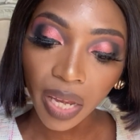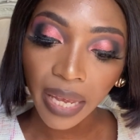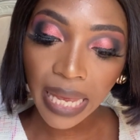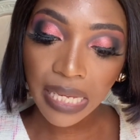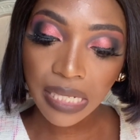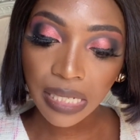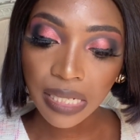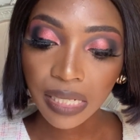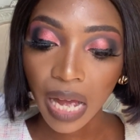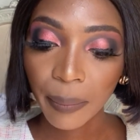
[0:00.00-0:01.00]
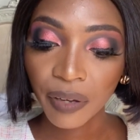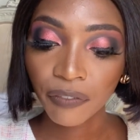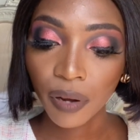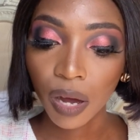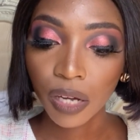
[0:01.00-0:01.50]
Essence
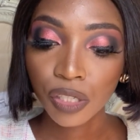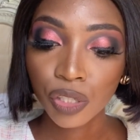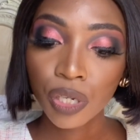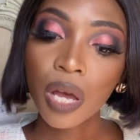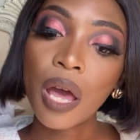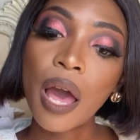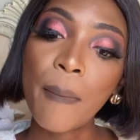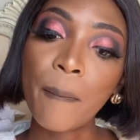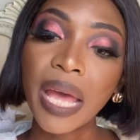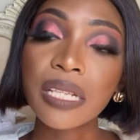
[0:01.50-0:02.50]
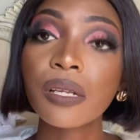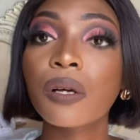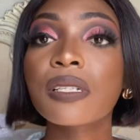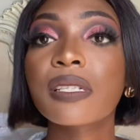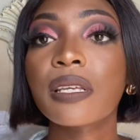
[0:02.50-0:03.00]
Camouflage Matte
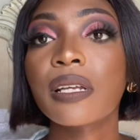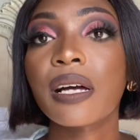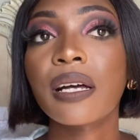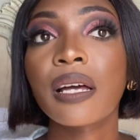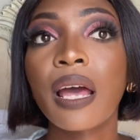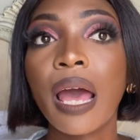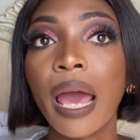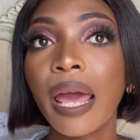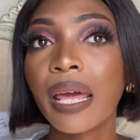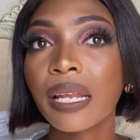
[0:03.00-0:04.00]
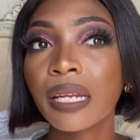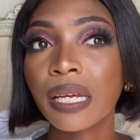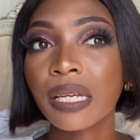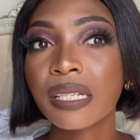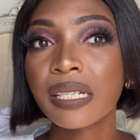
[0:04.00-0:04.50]
Concealer.
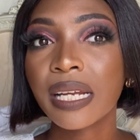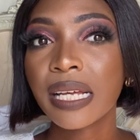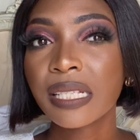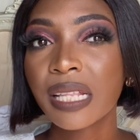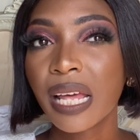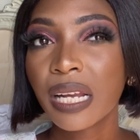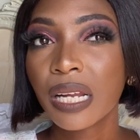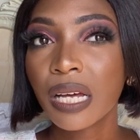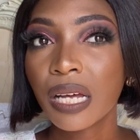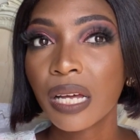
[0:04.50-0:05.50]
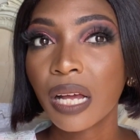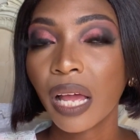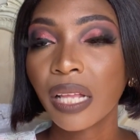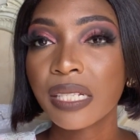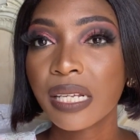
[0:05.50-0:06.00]
It's
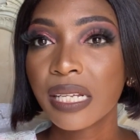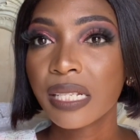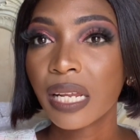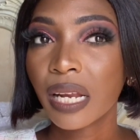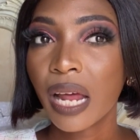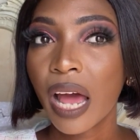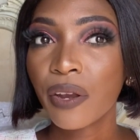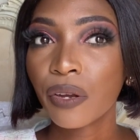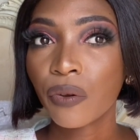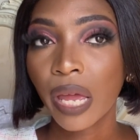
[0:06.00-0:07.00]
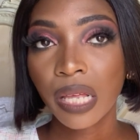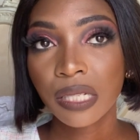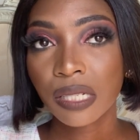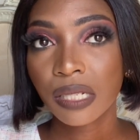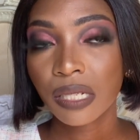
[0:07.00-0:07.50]
less than 100
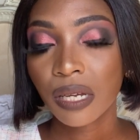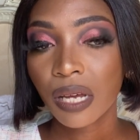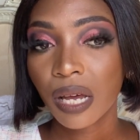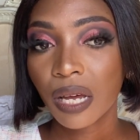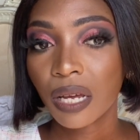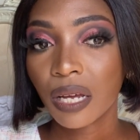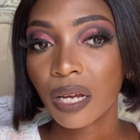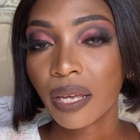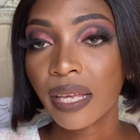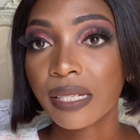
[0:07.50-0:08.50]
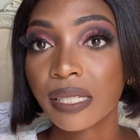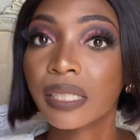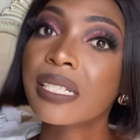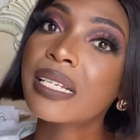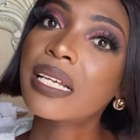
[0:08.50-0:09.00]
rands. Yes,
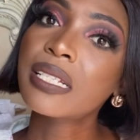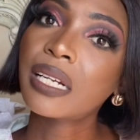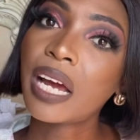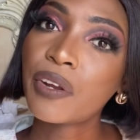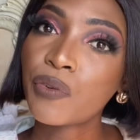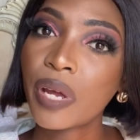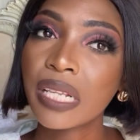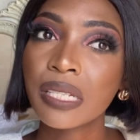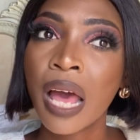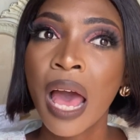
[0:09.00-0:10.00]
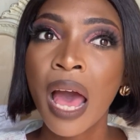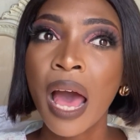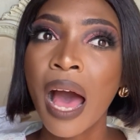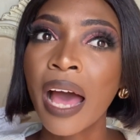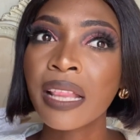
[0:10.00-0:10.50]
it's less than 100 rands.
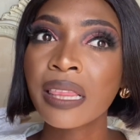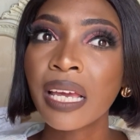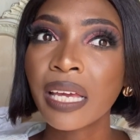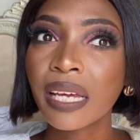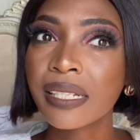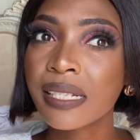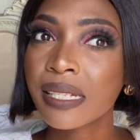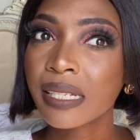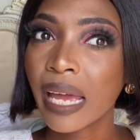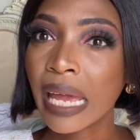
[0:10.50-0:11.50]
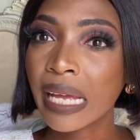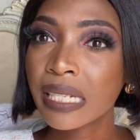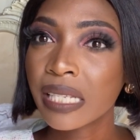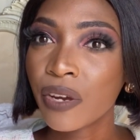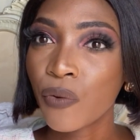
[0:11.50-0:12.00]
I think it's
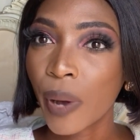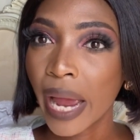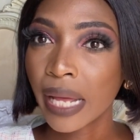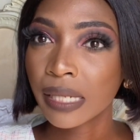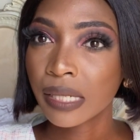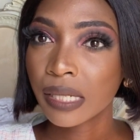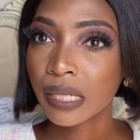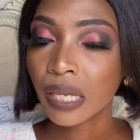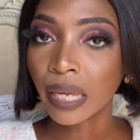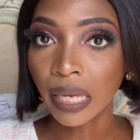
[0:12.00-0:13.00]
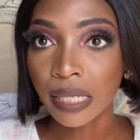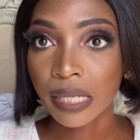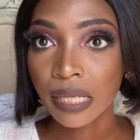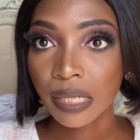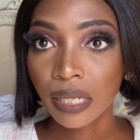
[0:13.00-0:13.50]
80 rands.
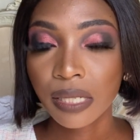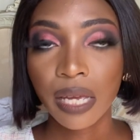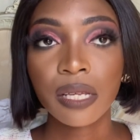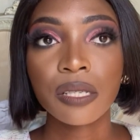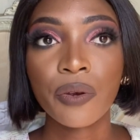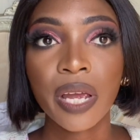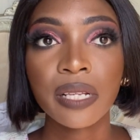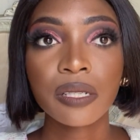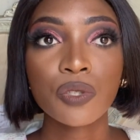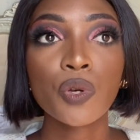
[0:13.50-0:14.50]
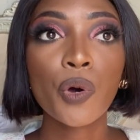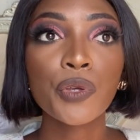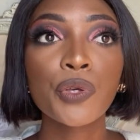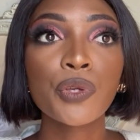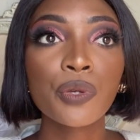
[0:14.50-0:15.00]
Yes, it's 80 rands. So
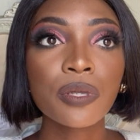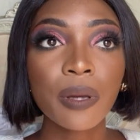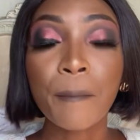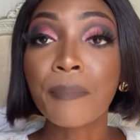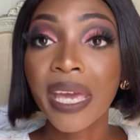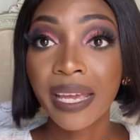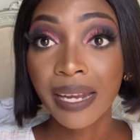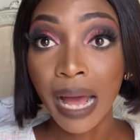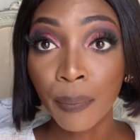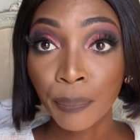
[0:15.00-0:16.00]
you use Mina.